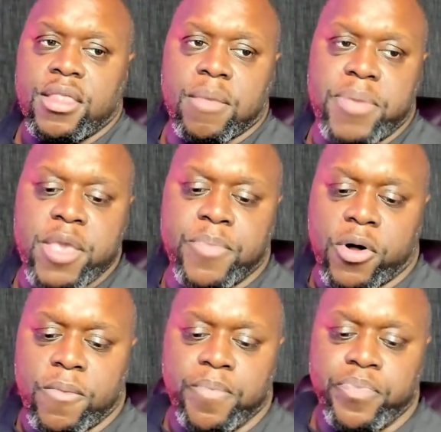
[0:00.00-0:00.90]
the
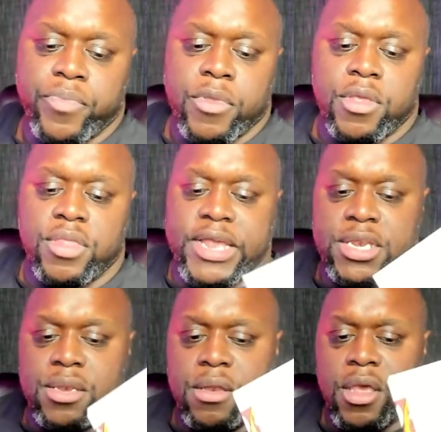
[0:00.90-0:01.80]
people,
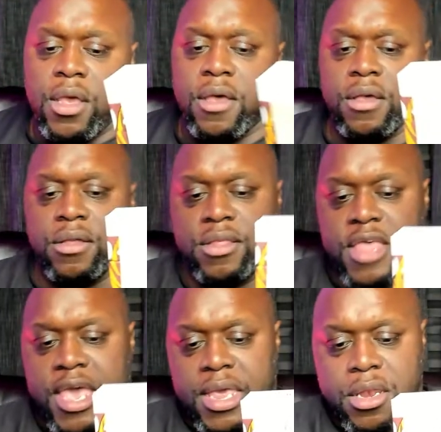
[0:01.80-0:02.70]

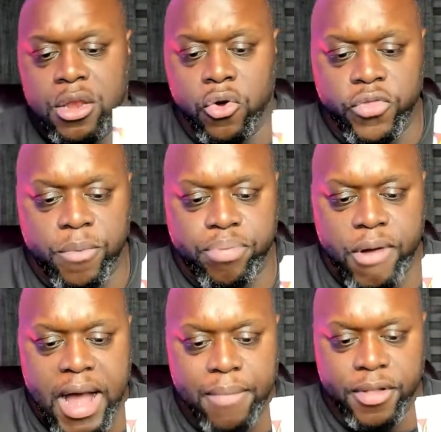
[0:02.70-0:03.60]
they know the
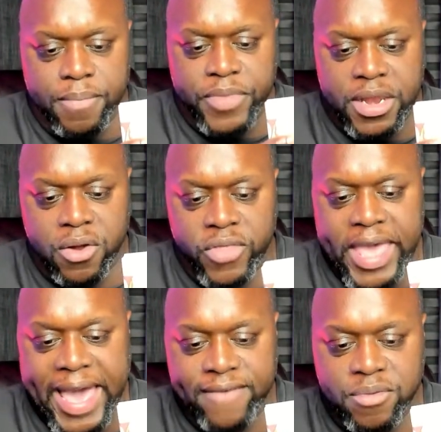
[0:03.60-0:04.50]
problem, they know
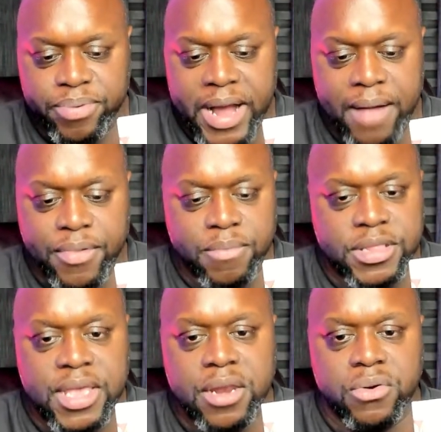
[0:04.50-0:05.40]
they have a problem,
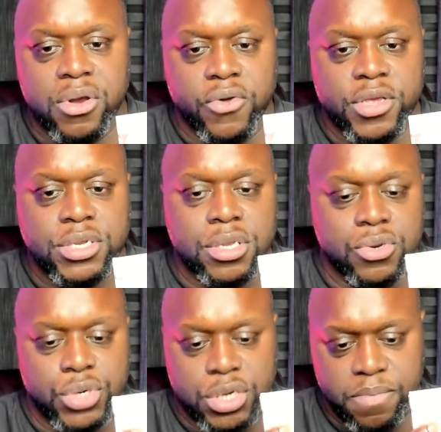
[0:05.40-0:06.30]
but they don't know the
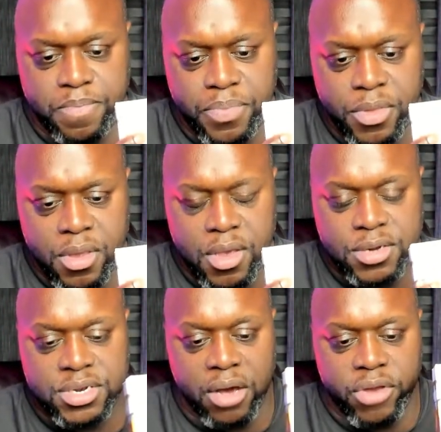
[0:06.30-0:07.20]
solution.
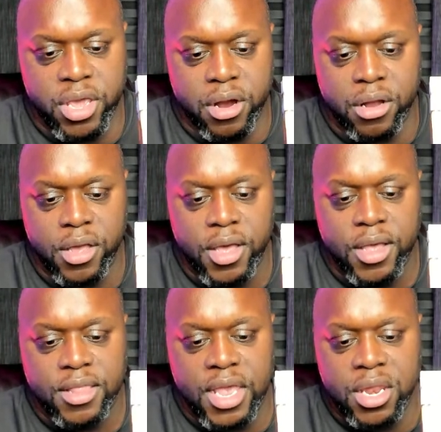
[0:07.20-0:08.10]
Down here,
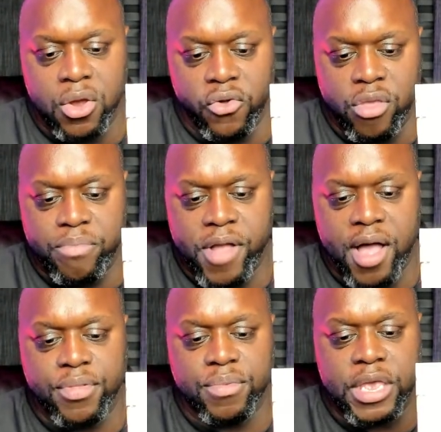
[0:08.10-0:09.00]
they know the
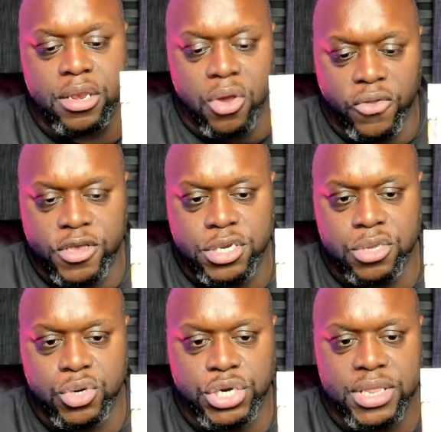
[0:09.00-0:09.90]
problem, they know the
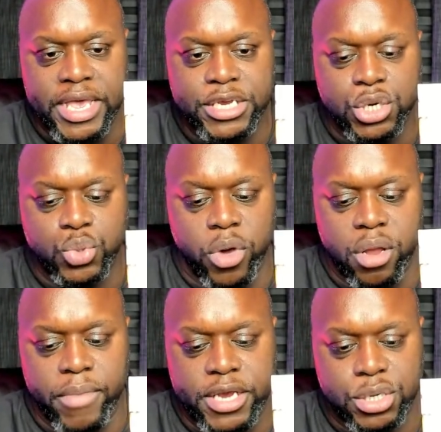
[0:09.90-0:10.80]
solution. They just
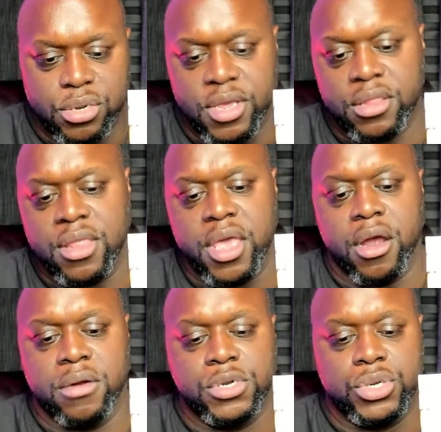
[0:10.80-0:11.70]
want to make sure that they are